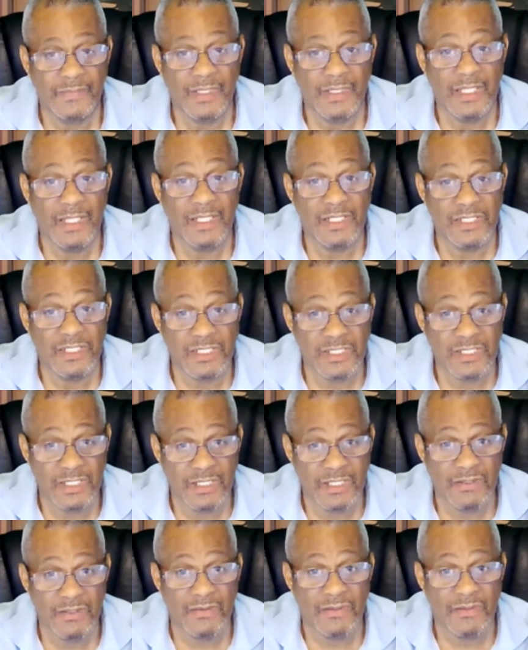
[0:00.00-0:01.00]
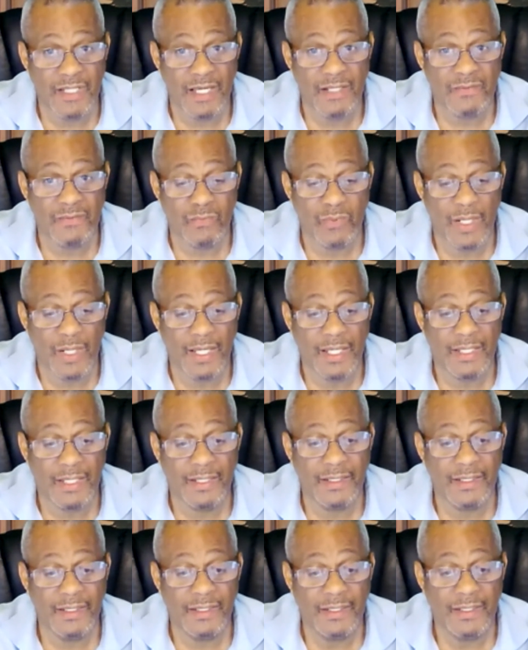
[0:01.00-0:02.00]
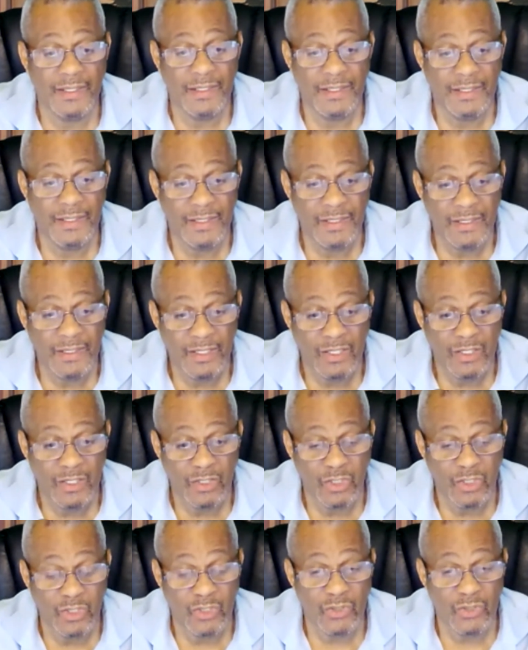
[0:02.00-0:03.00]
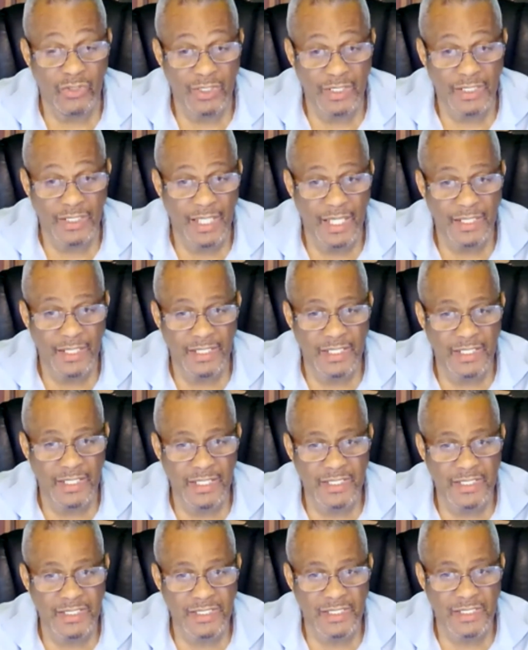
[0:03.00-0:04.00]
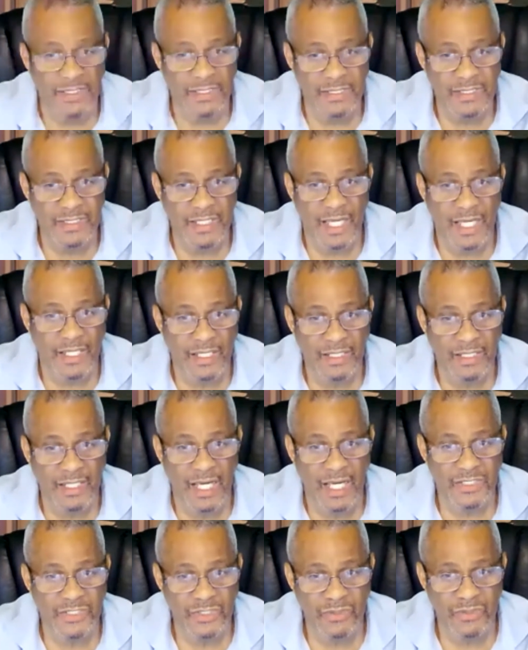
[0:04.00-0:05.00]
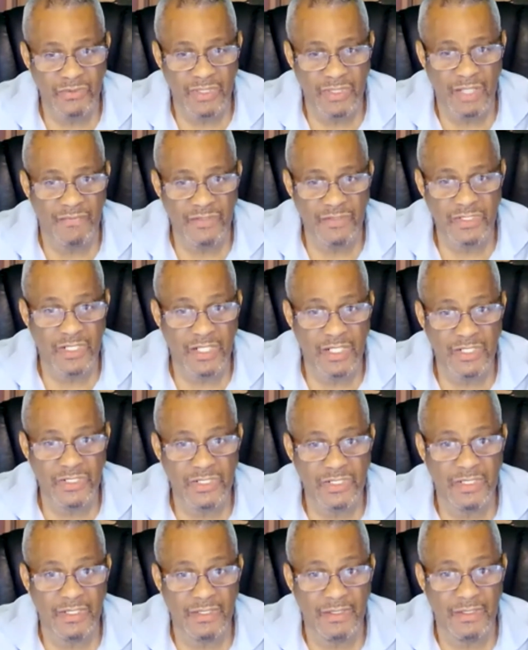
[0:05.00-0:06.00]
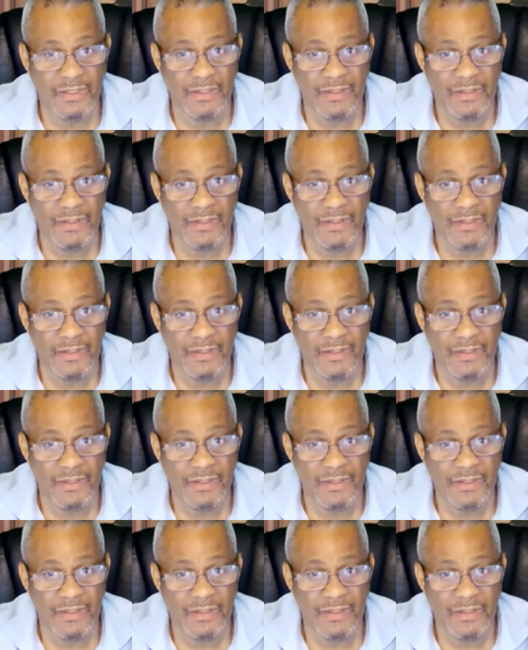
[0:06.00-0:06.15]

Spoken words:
It is still that way, looking at this psychological devastation